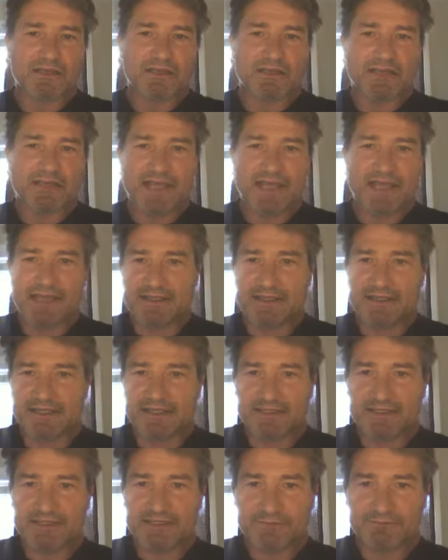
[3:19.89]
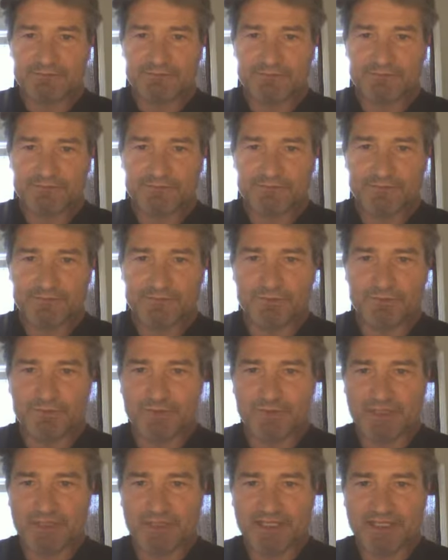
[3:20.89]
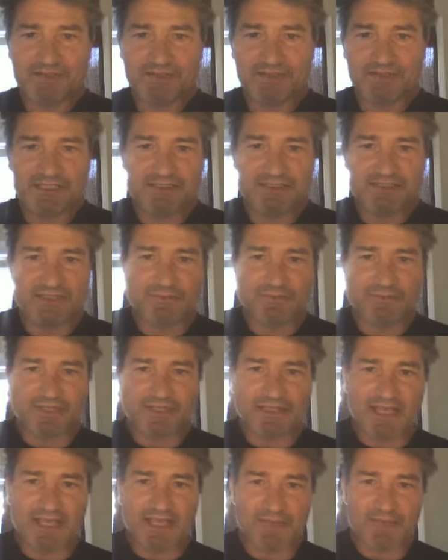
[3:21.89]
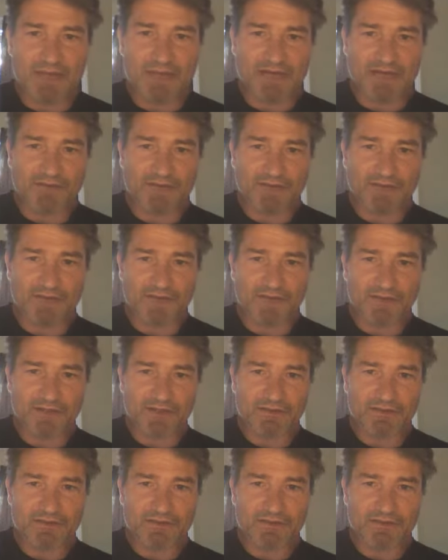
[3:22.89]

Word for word: atheism believes that something came out of nothing.